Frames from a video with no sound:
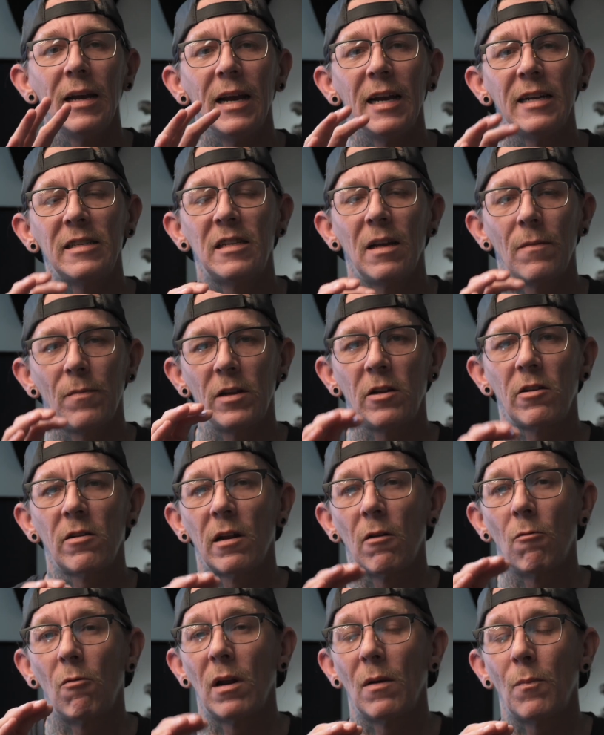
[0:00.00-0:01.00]
It's something you're
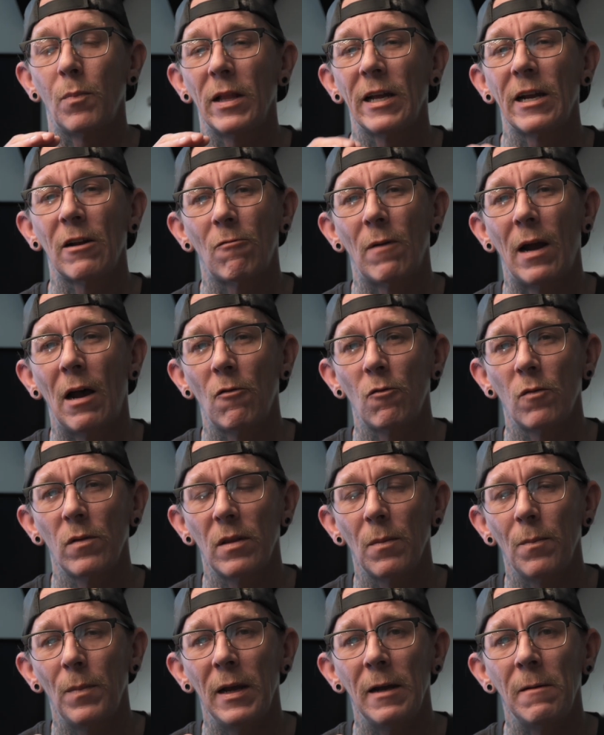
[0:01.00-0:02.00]
gonna wanna play around
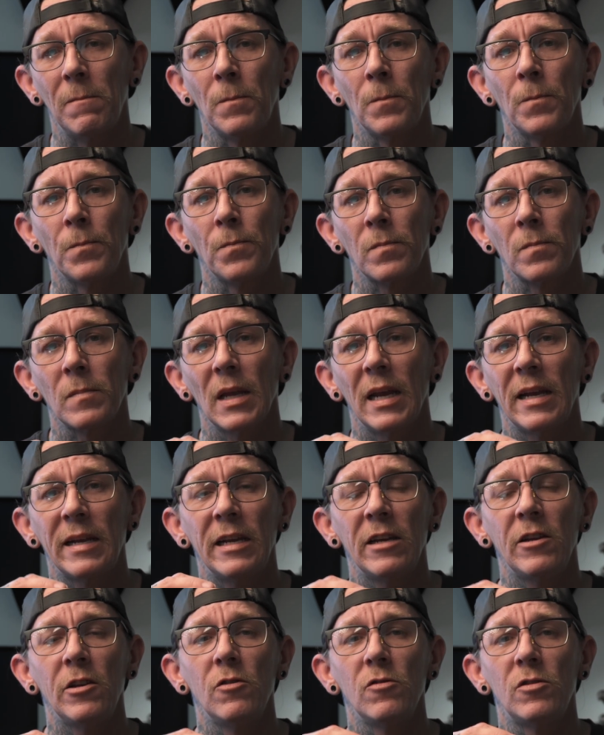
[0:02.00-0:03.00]
with a bit and
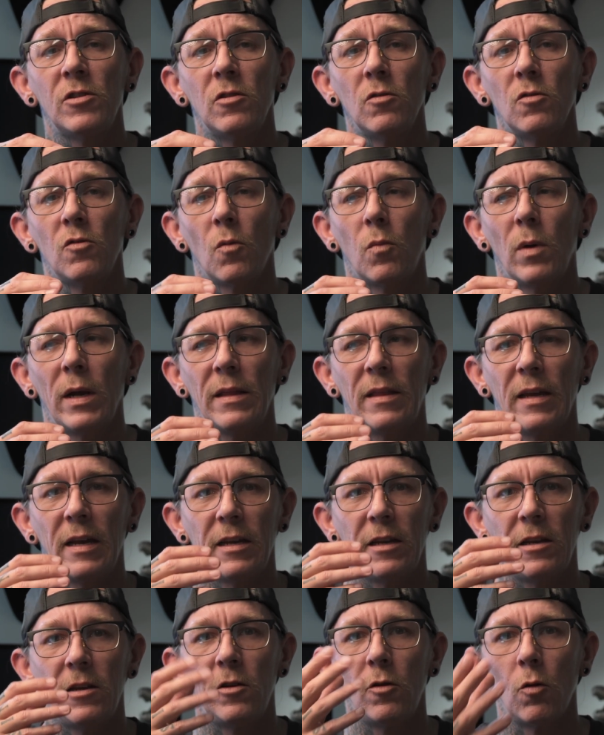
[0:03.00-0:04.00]
get used to the way
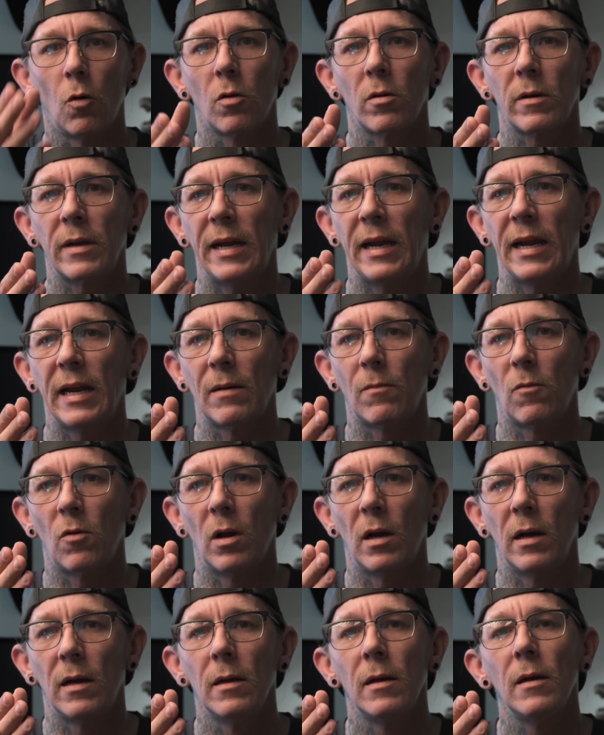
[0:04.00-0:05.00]
that your
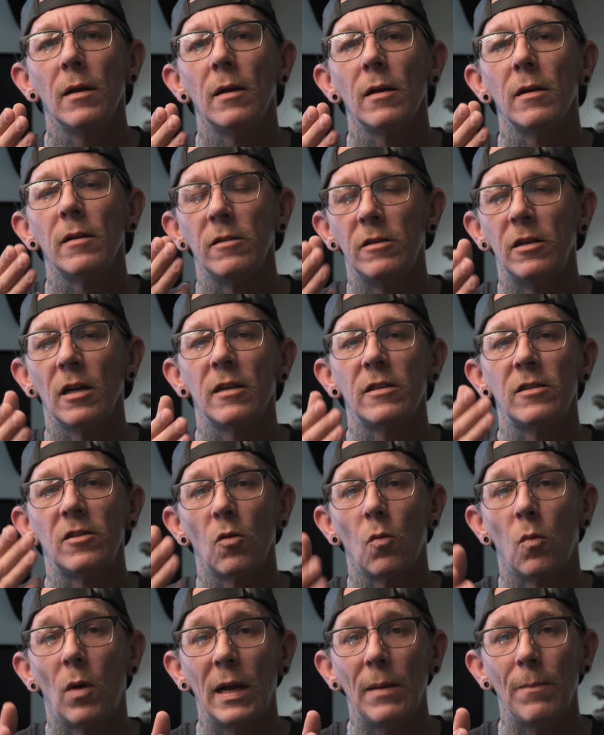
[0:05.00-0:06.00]
camera does
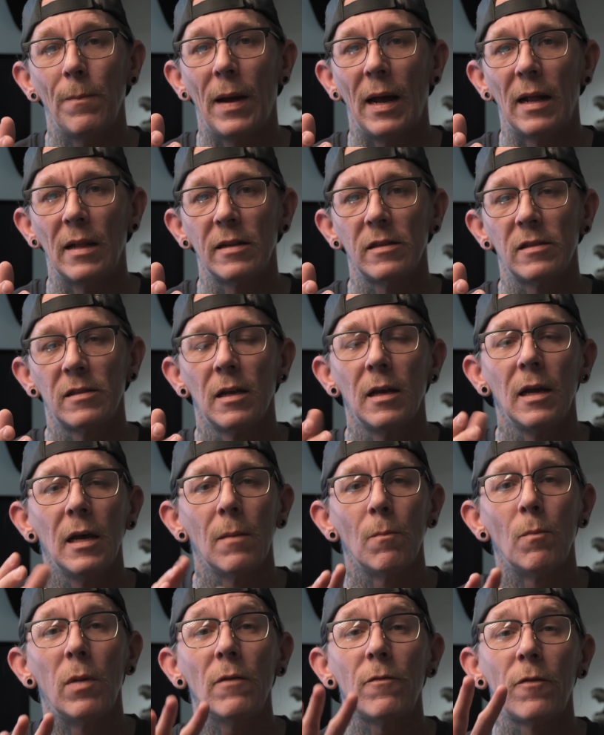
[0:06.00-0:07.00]
the white balance.
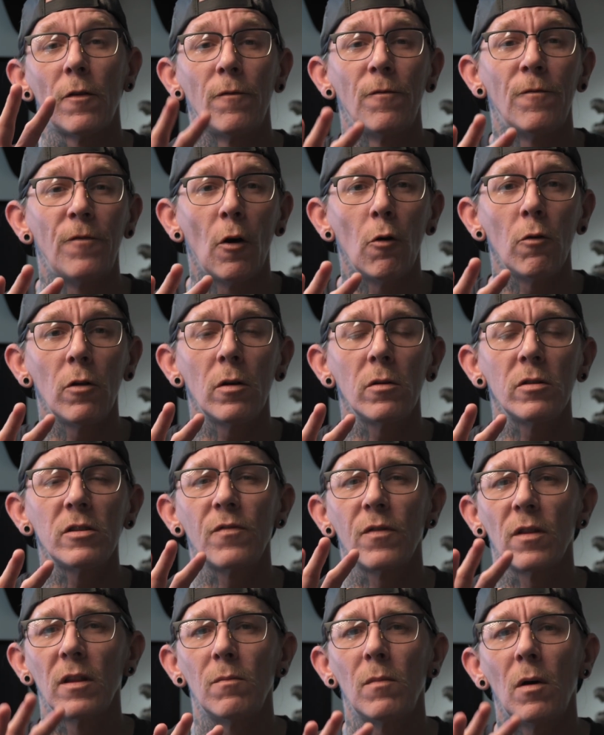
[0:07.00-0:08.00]
But for photos,
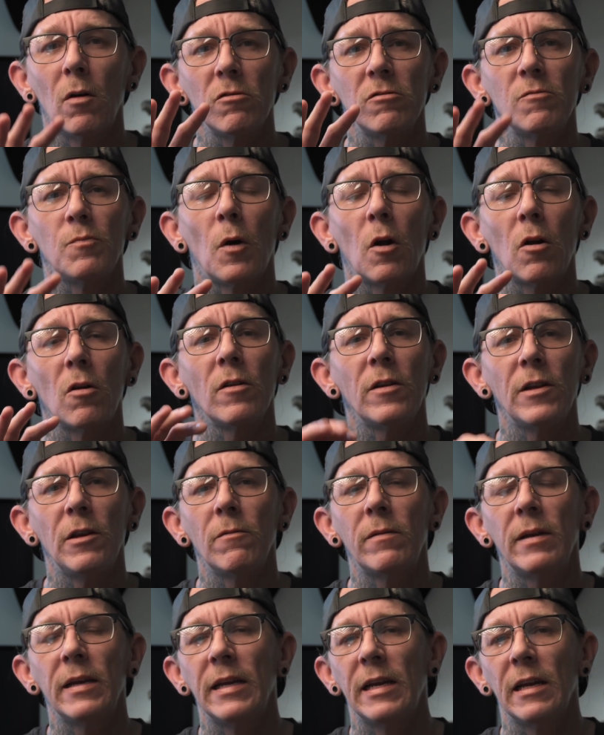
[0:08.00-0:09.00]
for the most part,
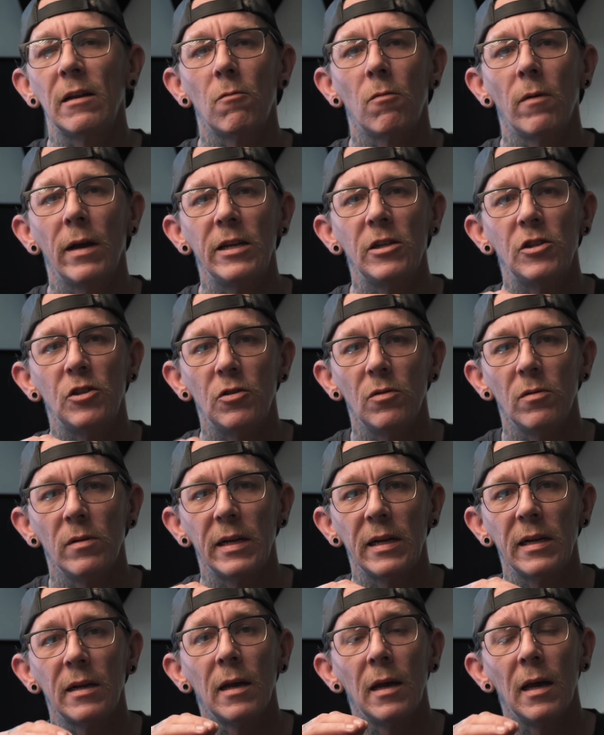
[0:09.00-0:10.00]
you can get away
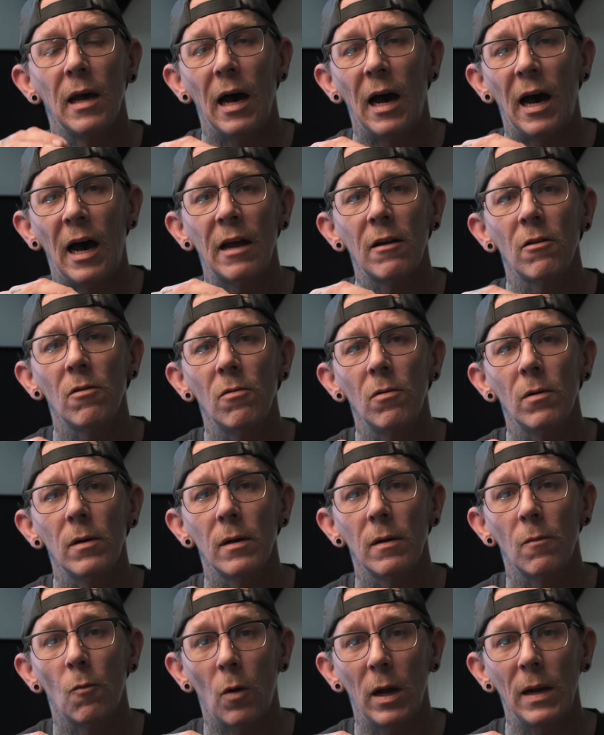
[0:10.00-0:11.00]
shooting auto
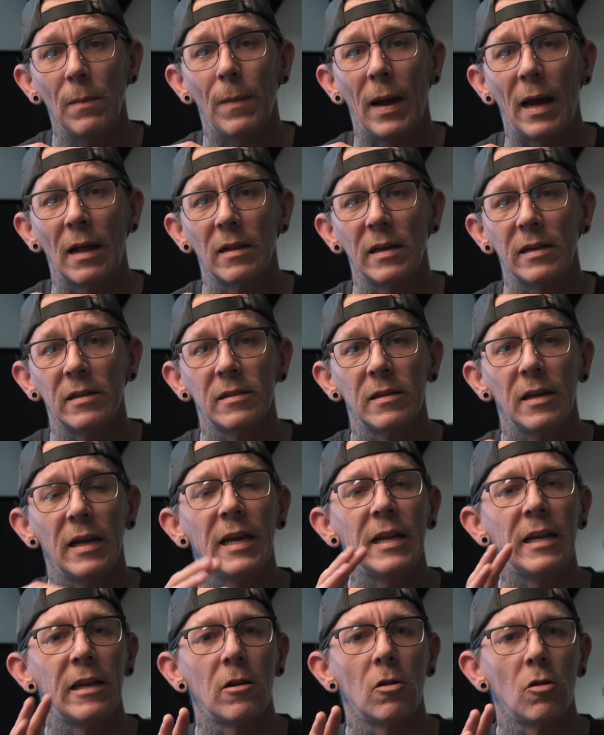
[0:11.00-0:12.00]
white balance
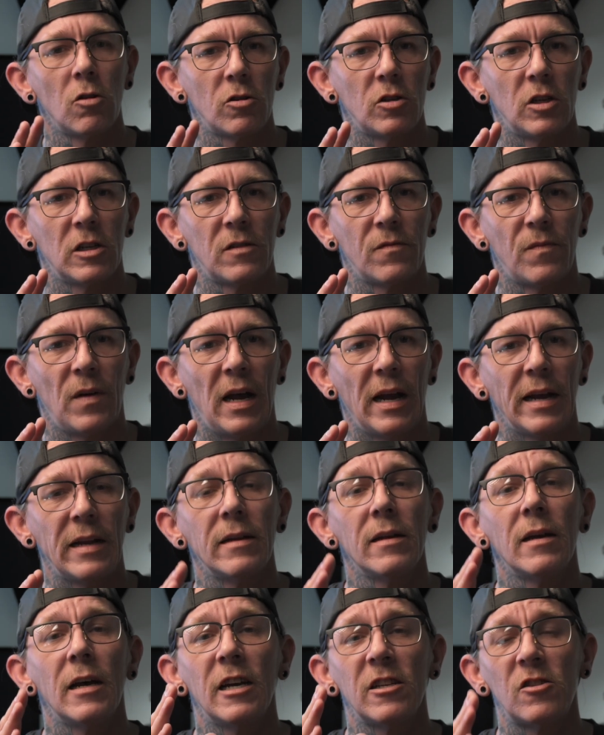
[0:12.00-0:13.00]
and it'll look just fine,
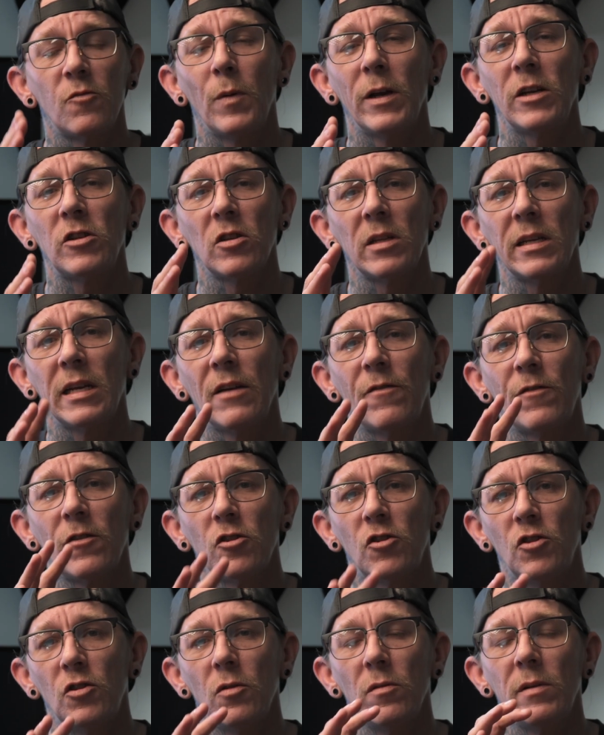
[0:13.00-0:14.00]
especially if
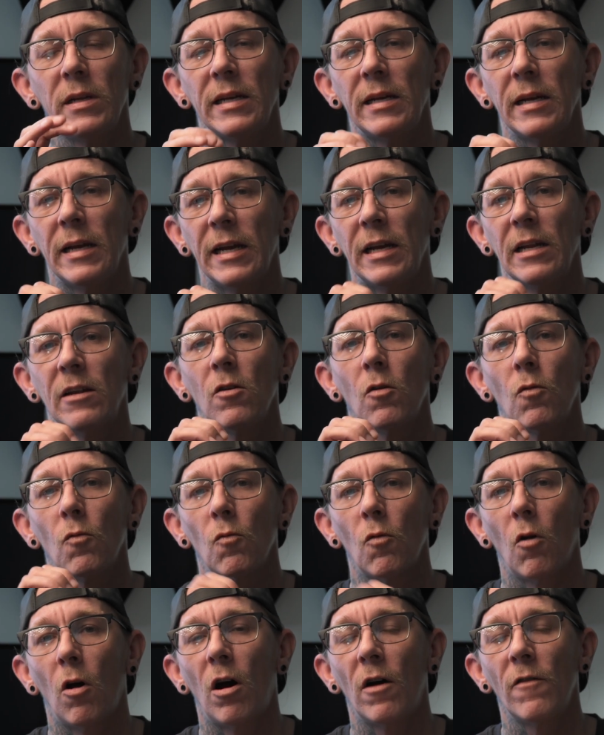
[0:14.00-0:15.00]
you're shooting in
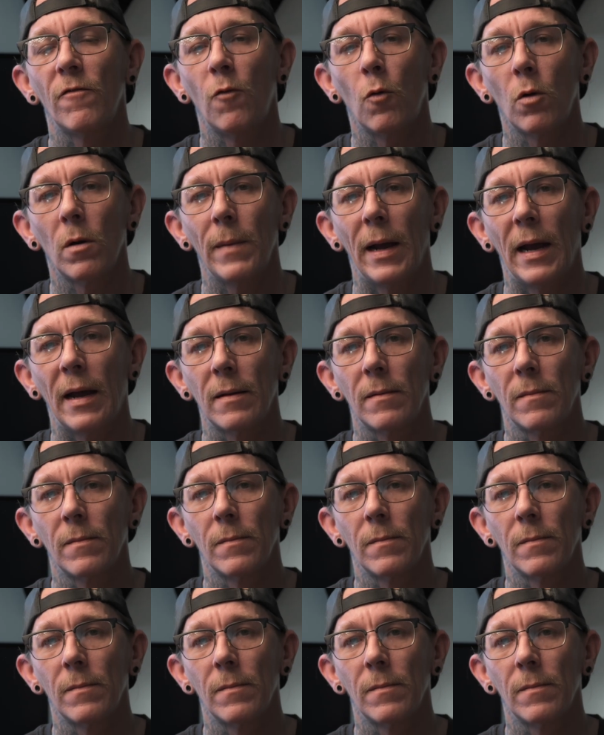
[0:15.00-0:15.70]
RAW format.